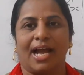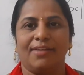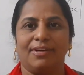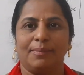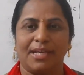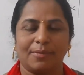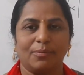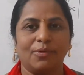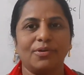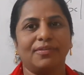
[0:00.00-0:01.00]
I will make
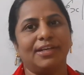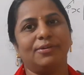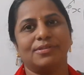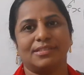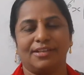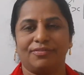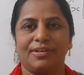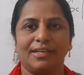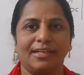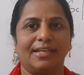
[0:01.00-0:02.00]
more videos.
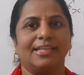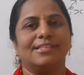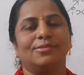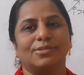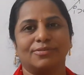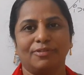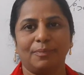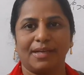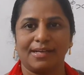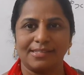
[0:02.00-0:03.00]
Definitely it is useful
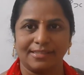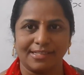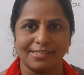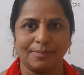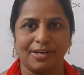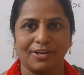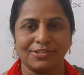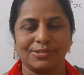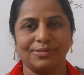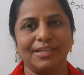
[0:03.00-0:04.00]
because it is
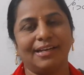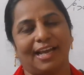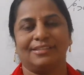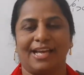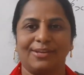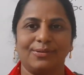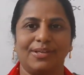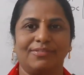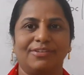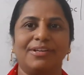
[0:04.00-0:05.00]
belongs to the line. Thank you
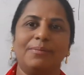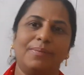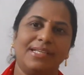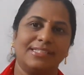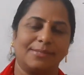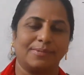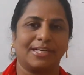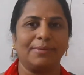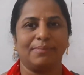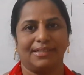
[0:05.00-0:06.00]
everyone. Please
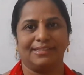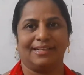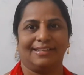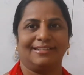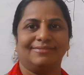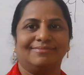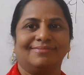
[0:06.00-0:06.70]
subscribe my channel.